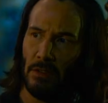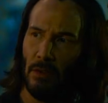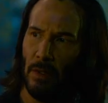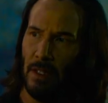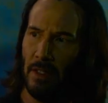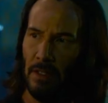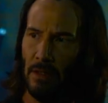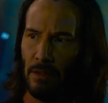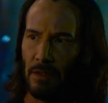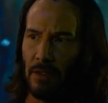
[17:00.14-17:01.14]
20
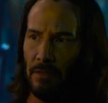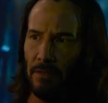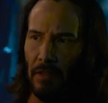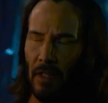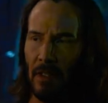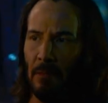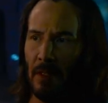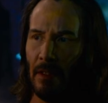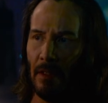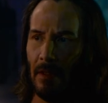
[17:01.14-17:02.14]
years to find
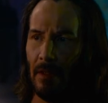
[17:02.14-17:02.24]
me?